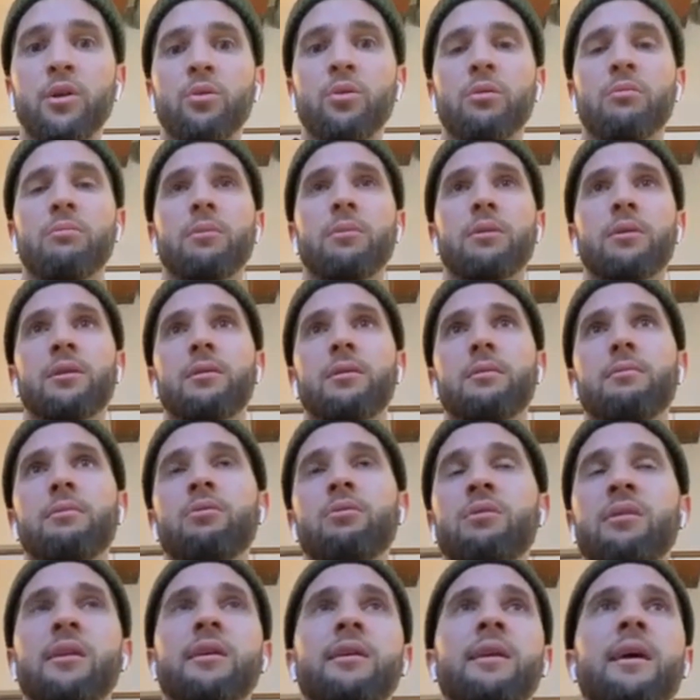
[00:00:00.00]

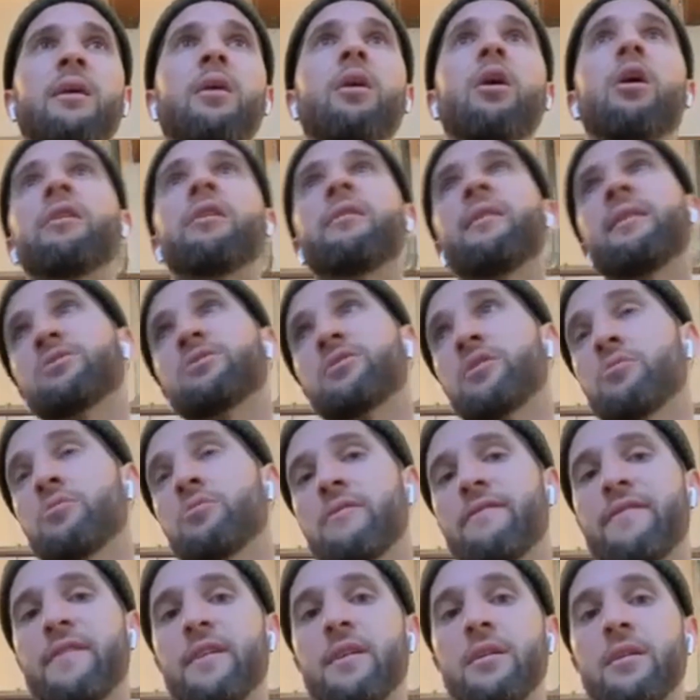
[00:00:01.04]
You think like, oh no, that's straight to
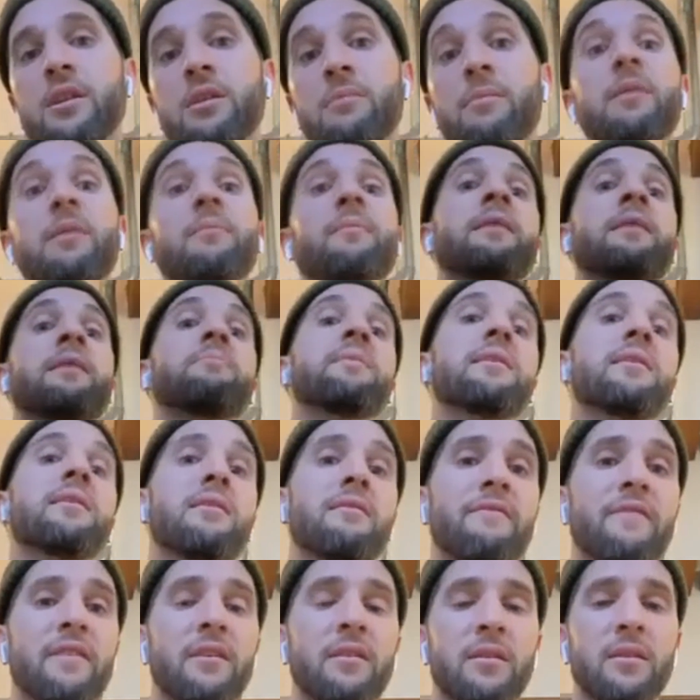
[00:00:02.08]
a fielder, but it might beat
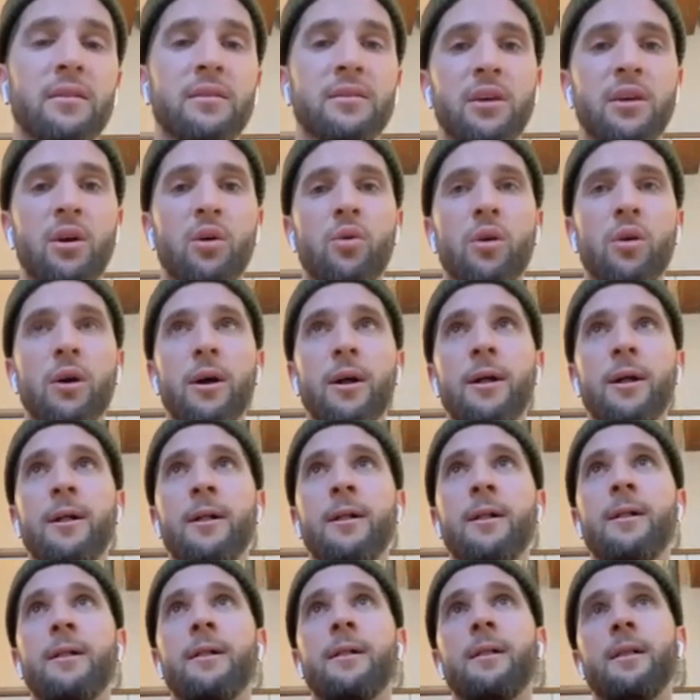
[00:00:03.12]
the fielder. So
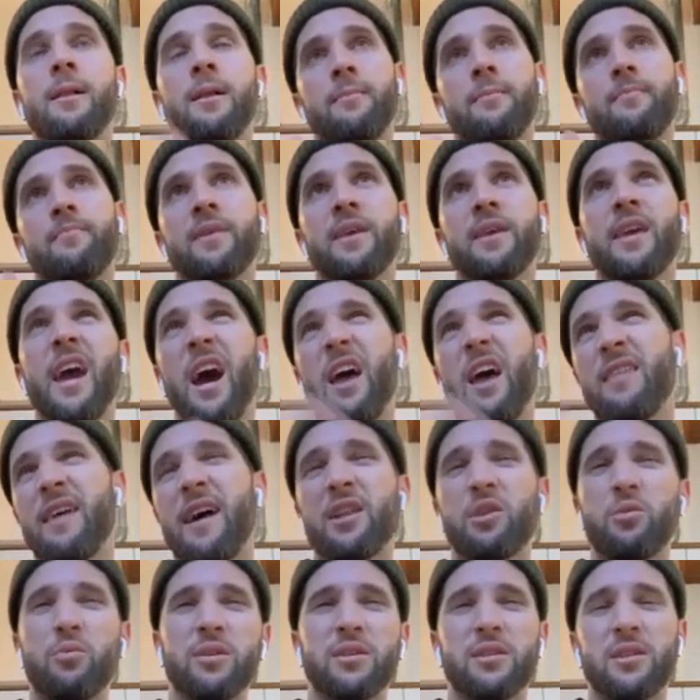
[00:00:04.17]
yeah,
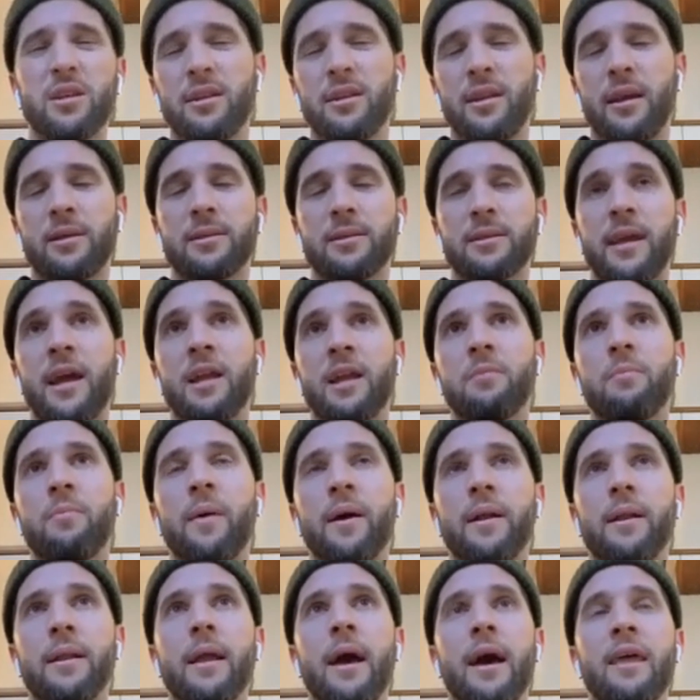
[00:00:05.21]
that to a certain extent,
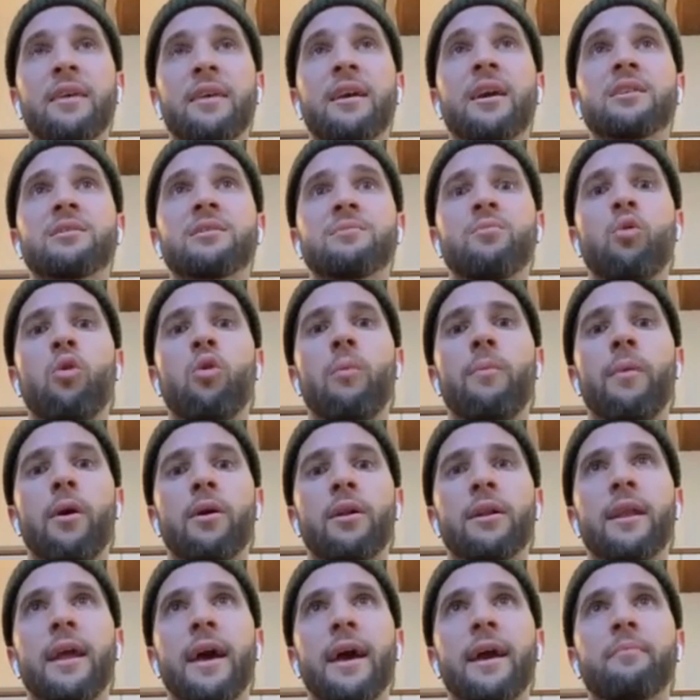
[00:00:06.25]
but I think it's more
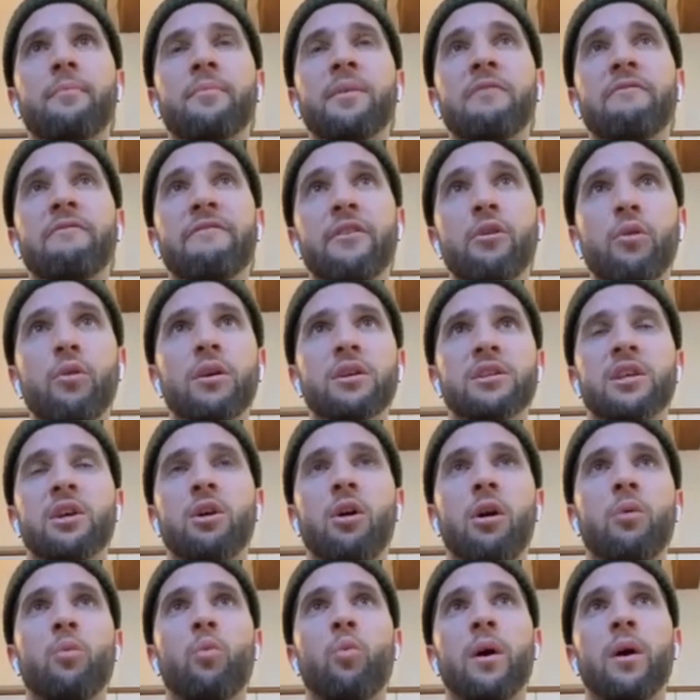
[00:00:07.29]
about like me focusing
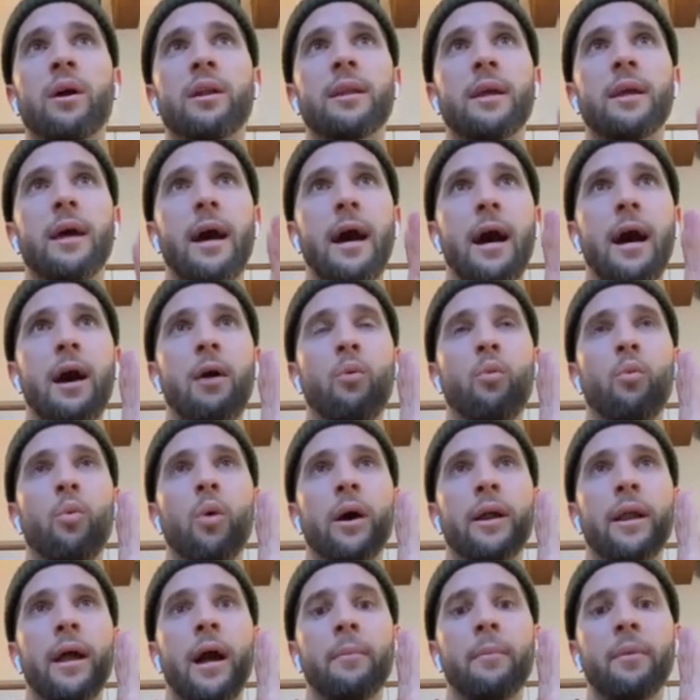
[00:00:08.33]
on what
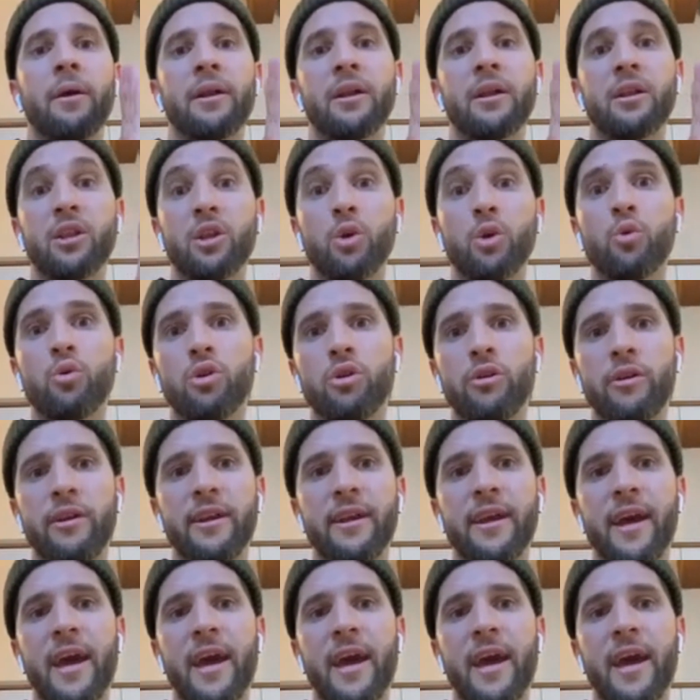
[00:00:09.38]
I'm gonna do during